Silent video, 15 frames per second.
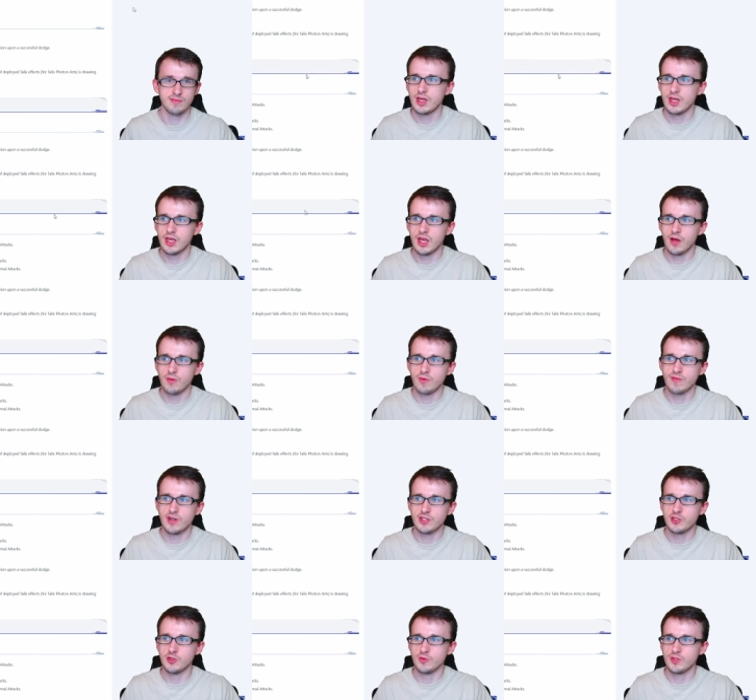Now we move on
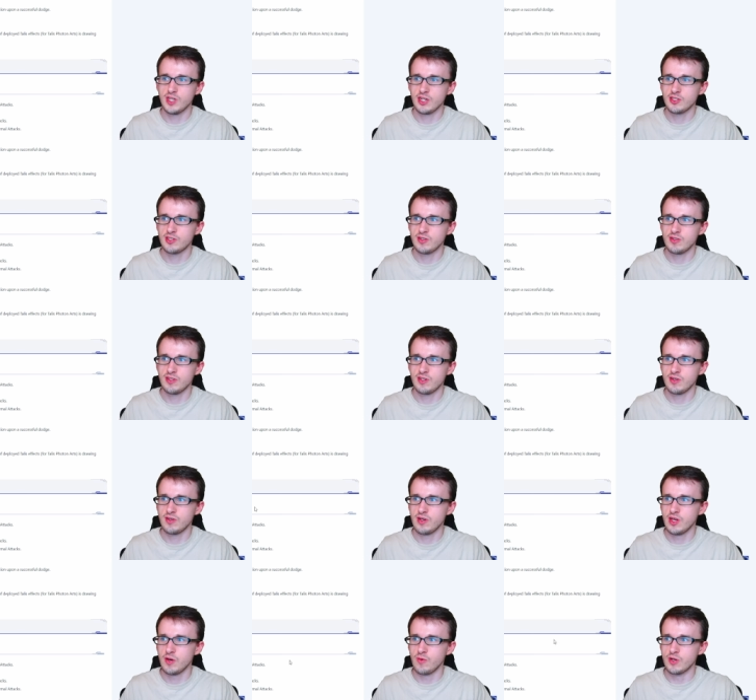to Tector though,
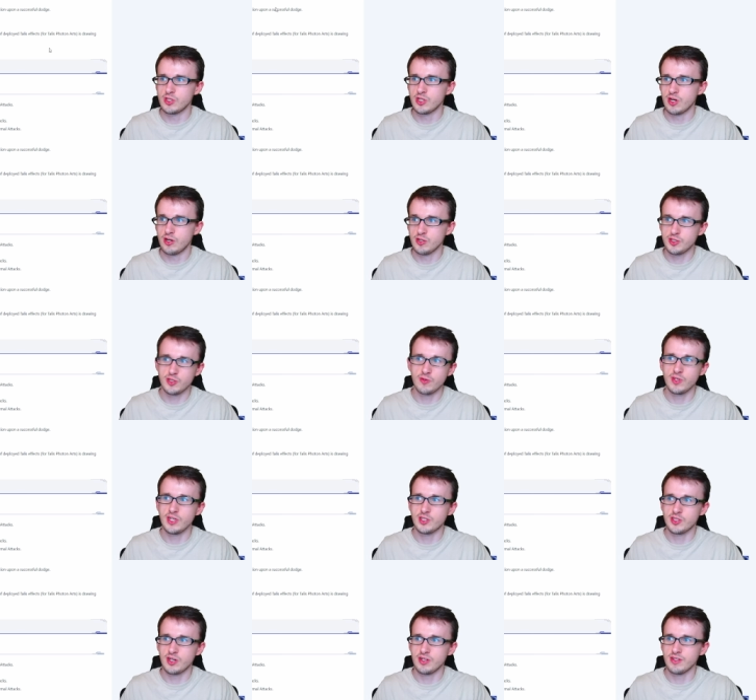which also gets
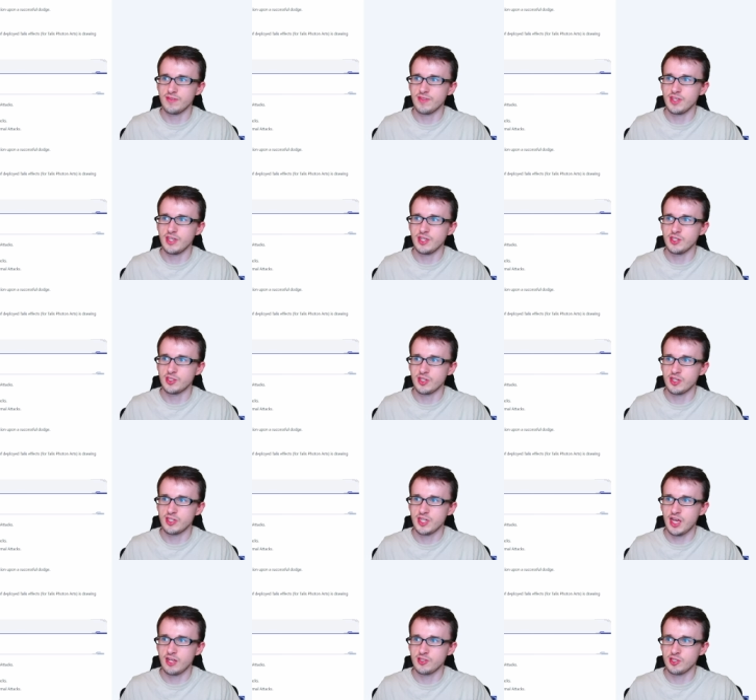all of these
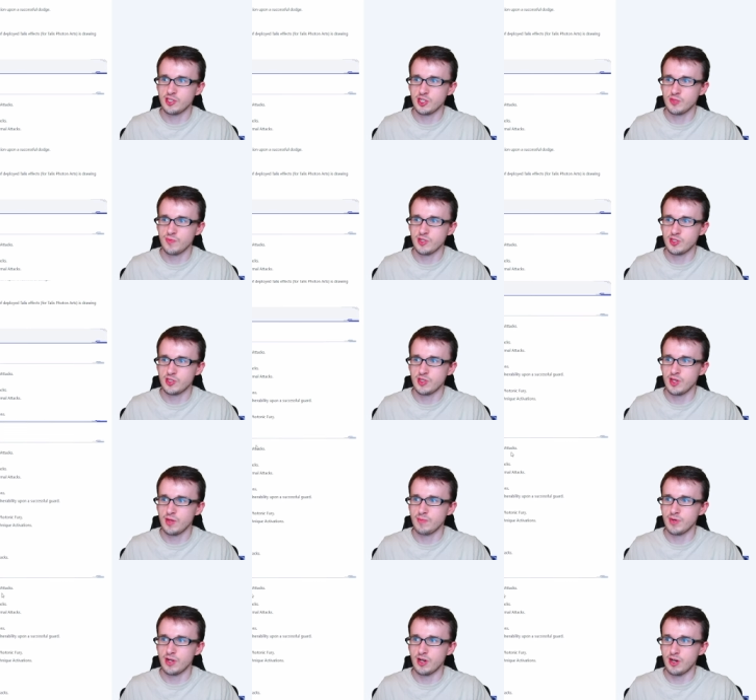Talus adjustments,
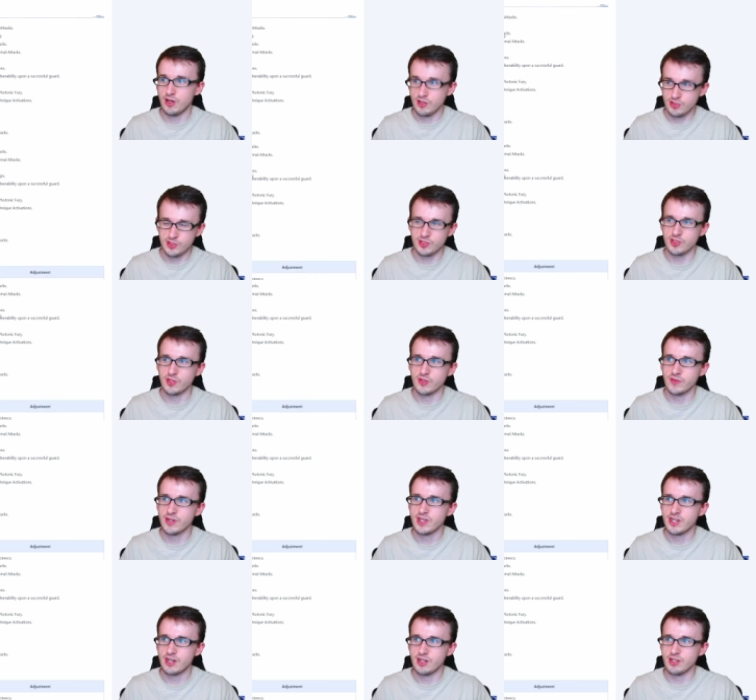but also
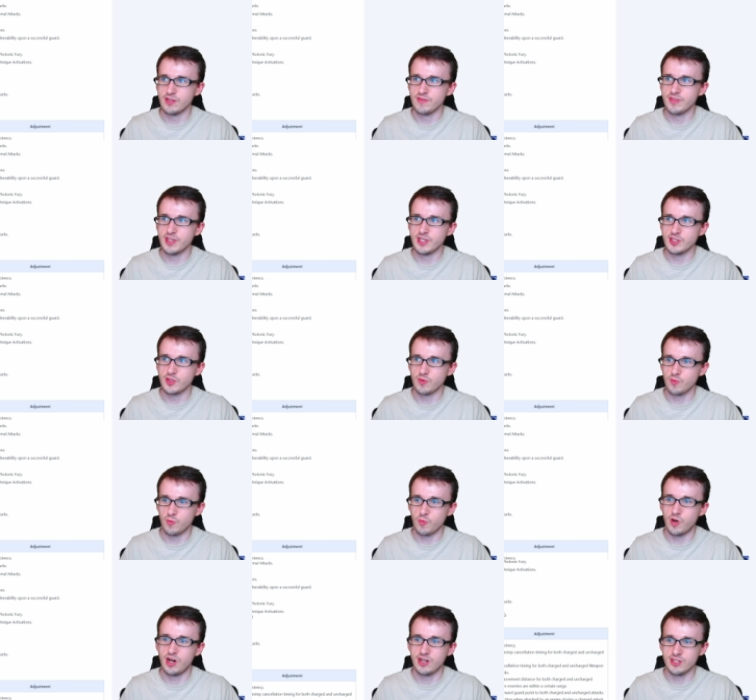all of these
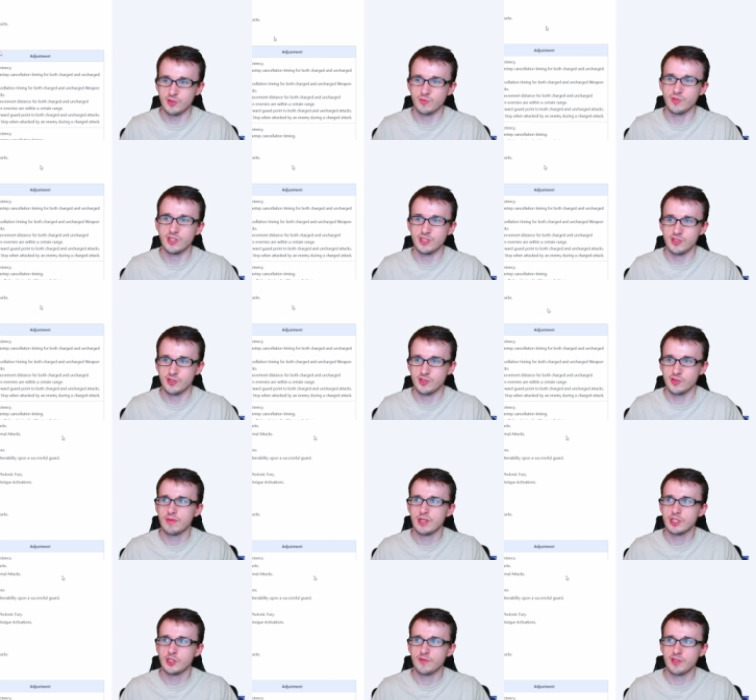wand ones.
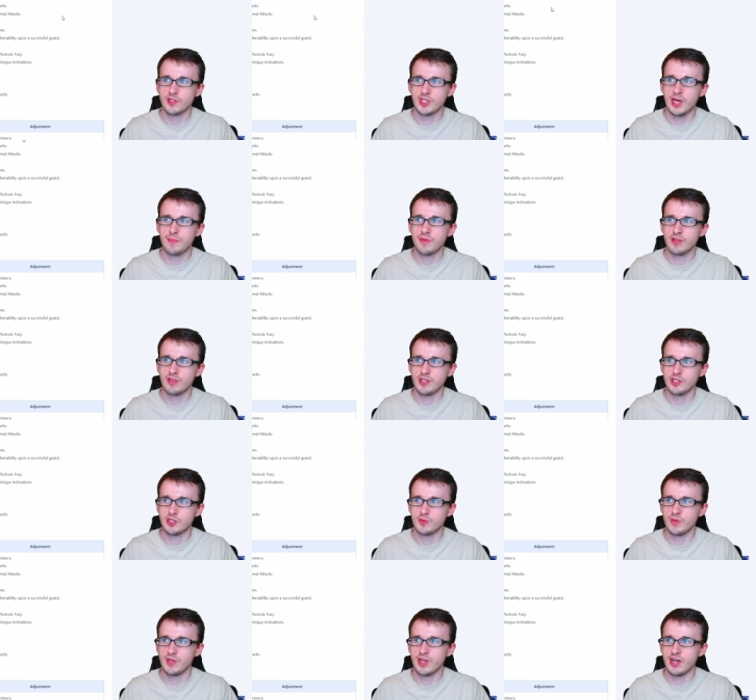At the top of the list,
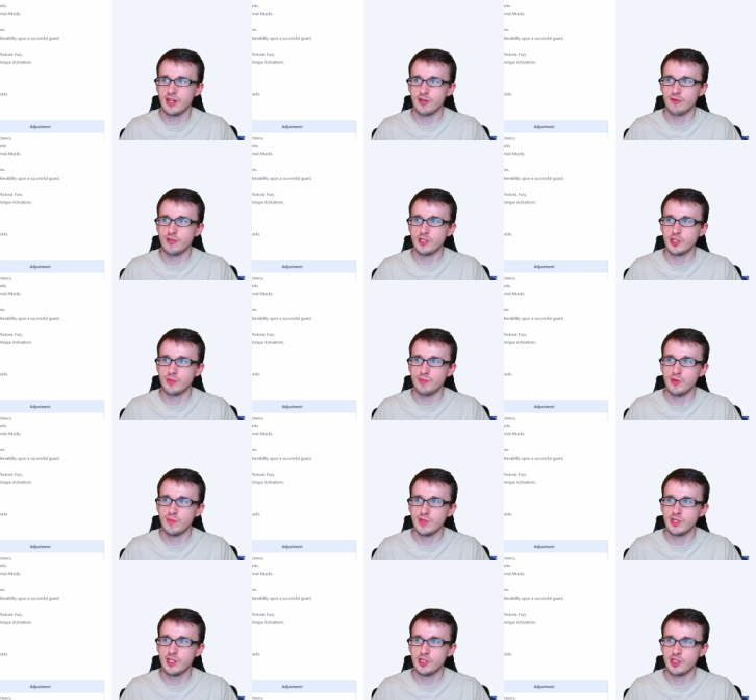we got increased
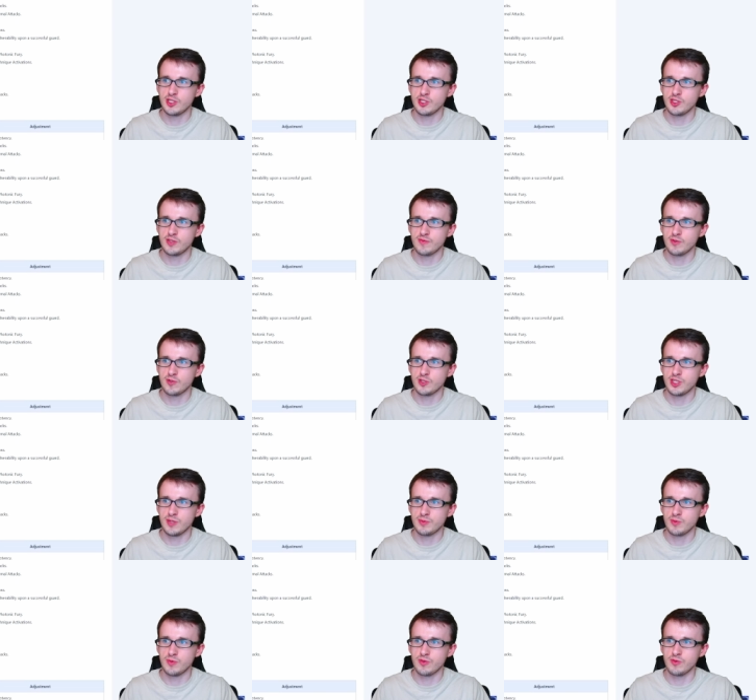movement distance for steps
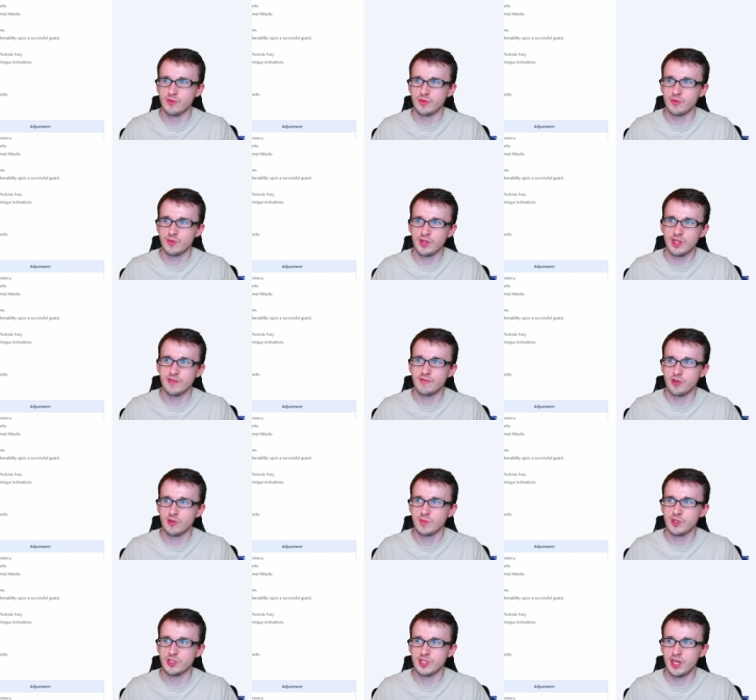1 through 3 of normal
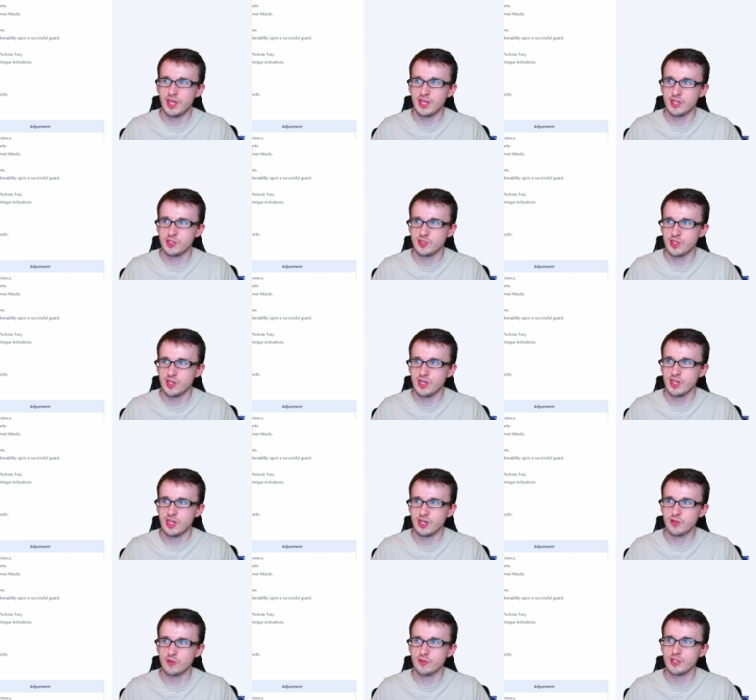attacks,
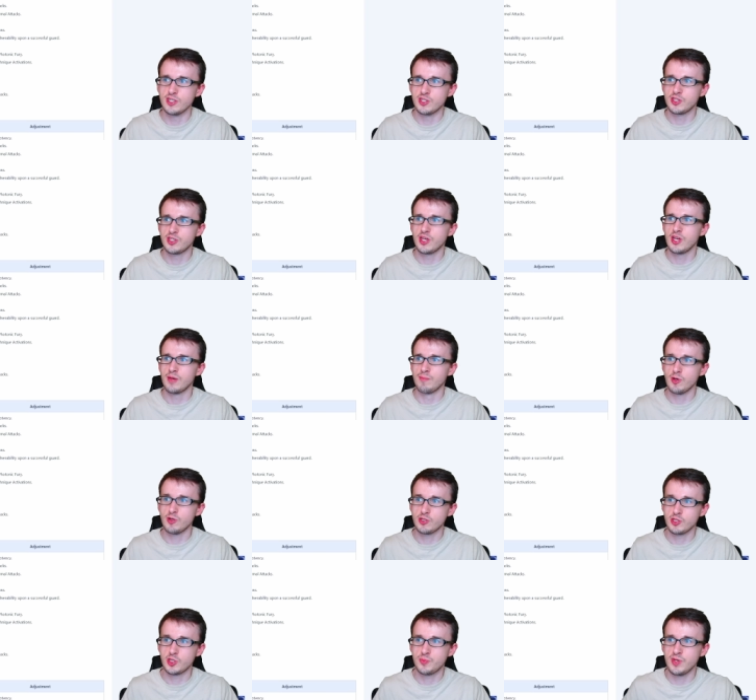increased
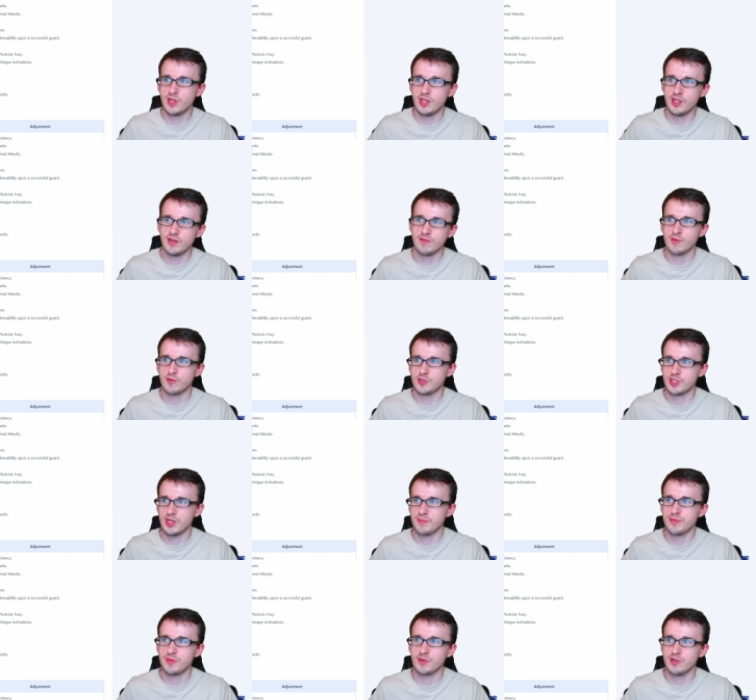motion speed for
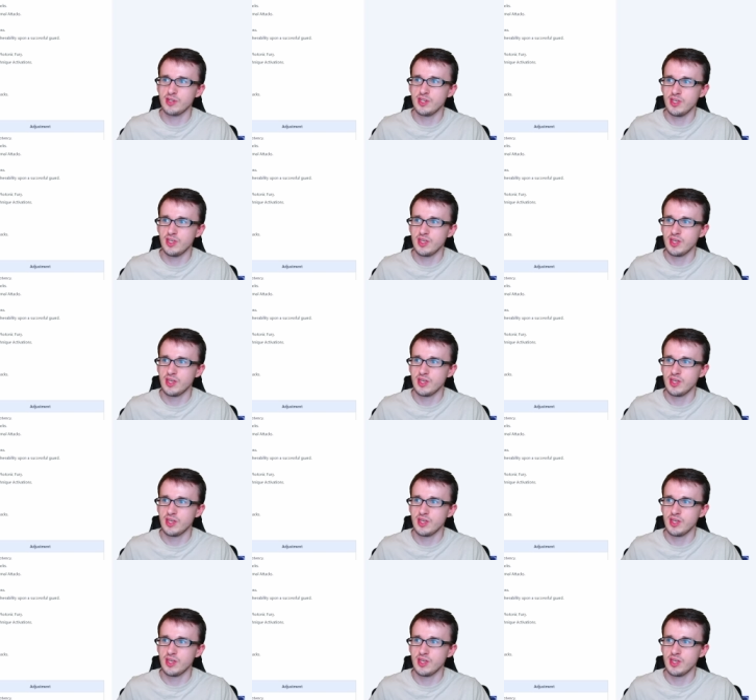step 3,